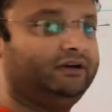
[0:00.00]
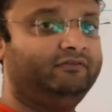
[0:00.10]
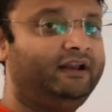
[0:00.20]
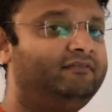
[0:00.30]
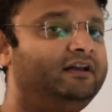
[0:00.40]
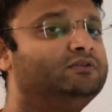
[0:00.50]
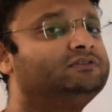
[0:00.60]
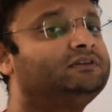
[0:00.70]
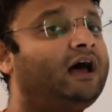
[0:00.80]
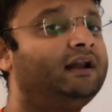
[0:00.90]
Whenever you
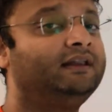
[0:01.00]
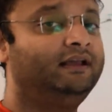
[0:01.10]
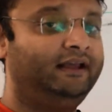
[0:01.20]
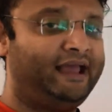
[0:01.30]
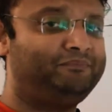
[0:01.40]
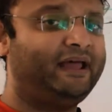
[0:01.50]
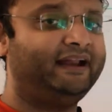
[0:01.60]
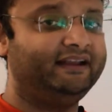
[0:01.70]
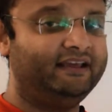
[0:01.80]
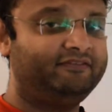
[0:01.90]
start
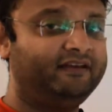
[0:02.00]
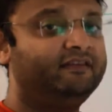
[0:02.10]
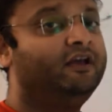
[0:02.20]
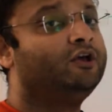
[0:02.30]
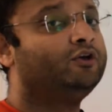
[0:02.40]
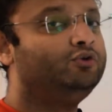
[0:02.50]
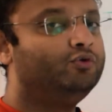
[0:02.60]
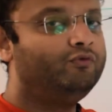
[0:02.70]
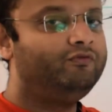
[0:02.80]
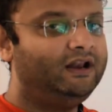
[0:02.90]
applying DFS, you
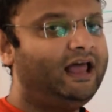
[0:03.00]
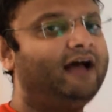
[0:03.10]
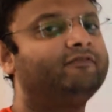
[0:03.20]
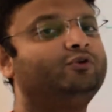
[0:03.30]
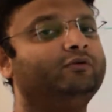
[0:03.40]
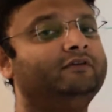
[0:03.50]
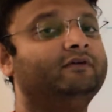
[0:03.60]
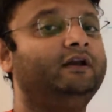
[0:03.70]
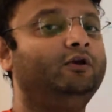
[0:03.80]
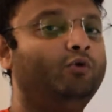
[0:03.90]
will have to give
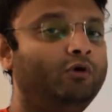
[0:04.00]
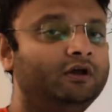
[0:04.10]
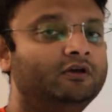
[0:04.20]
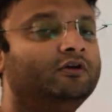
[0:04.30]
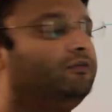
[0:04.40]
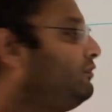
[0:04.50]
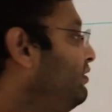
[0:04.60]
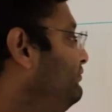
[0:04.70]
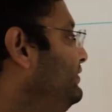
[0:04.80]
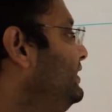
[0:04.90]
a node
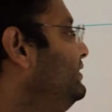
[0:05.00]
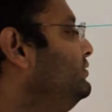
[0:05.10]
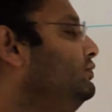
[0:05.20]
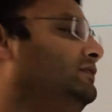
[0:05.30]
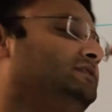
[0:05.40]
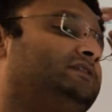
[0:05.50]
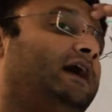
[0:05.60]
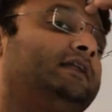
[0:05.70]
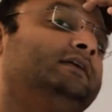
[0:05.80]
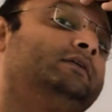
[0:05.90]
from where you will
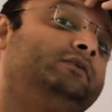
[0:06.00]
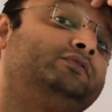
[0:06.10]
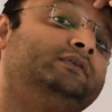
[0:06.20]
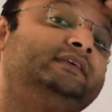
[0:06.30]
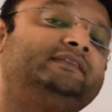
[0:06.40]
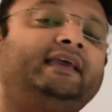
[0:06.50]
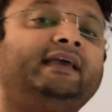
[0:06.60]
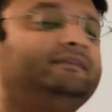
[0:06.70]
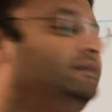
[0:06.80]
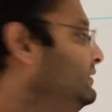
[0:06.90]
start. So in this
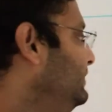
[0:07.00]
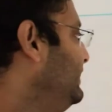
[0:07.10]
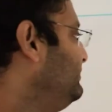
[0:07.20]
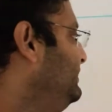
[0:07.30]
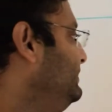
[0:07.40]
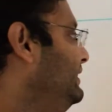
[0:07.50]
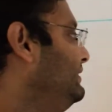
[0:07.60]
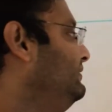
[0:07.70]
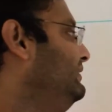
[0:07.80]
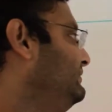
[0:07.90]
case,
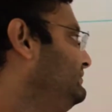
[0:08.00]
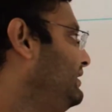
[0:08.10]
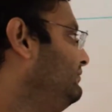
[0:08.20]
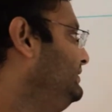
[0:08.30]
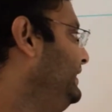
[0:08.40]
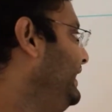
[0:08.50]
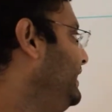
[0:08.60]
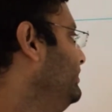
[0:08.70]
let us start with A.